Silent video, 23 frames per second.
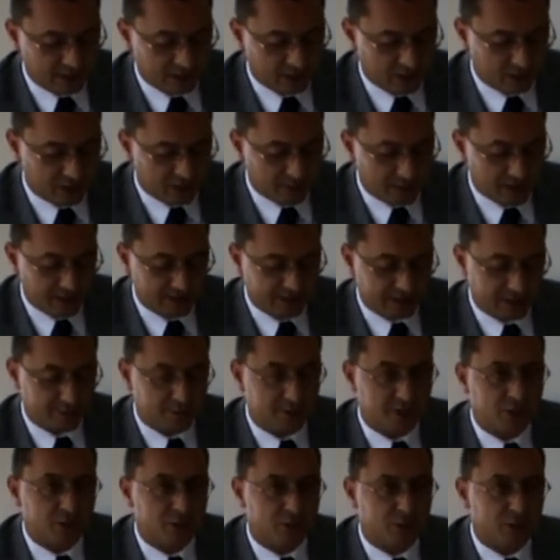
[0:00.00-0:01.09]
so the money
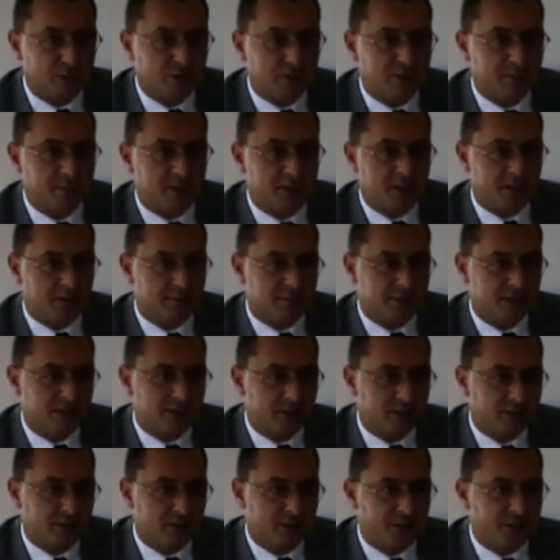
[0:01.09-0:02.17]
substitute
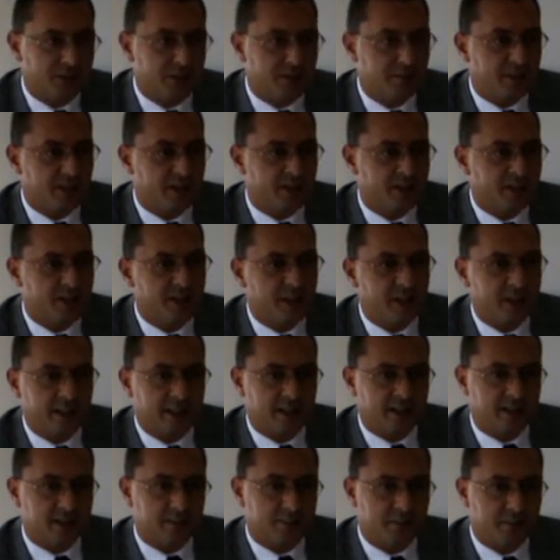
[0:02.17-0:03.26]
becomes the real money
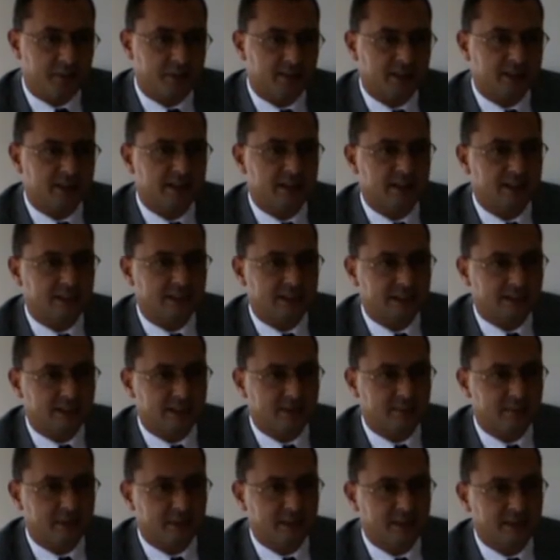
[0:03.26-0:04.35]
and the previously
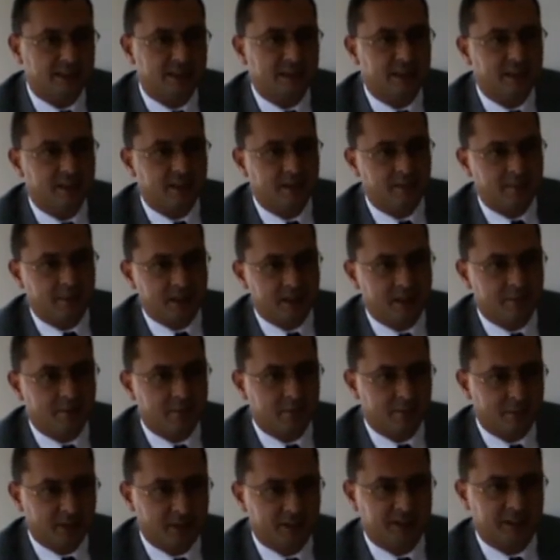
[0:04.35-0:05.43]
existing monies
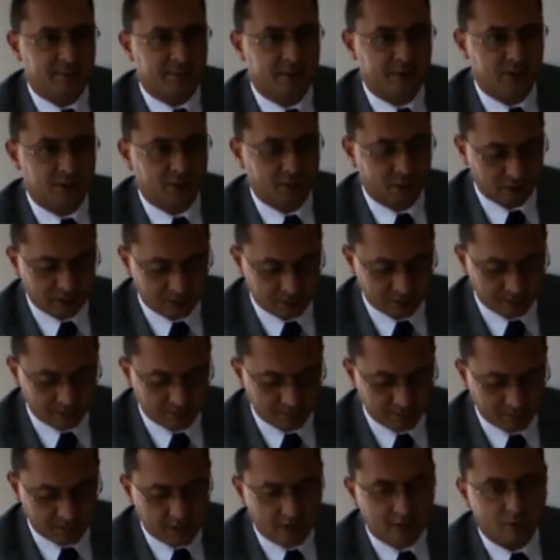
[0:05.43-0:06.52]
become money substitutes,
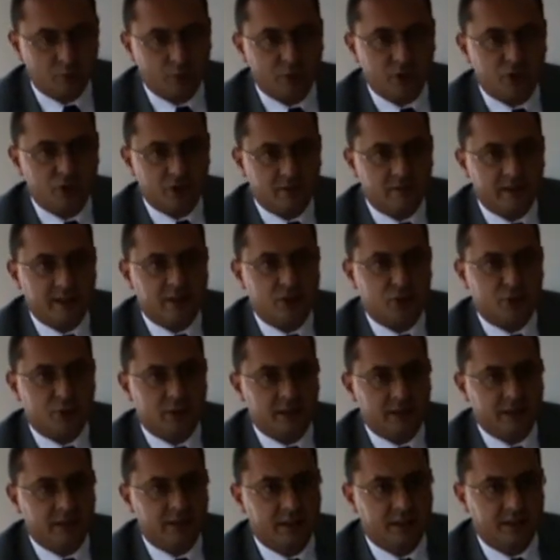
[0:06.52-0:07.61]
which
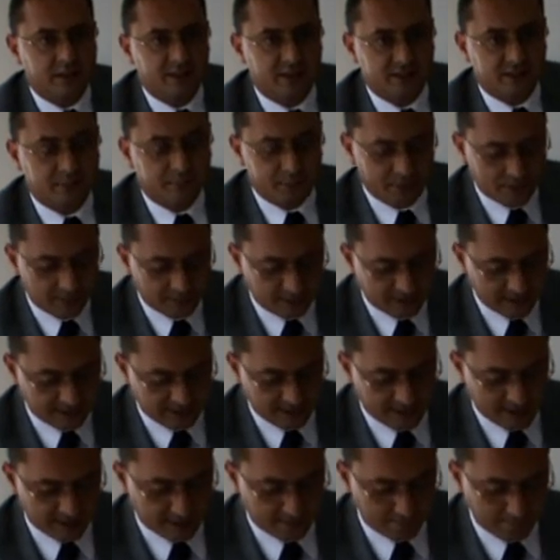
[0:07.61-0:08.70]
eventually disappear
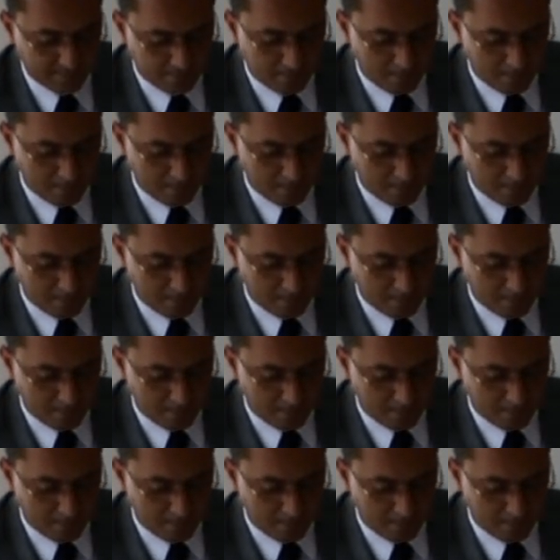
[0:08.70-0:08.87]
physically.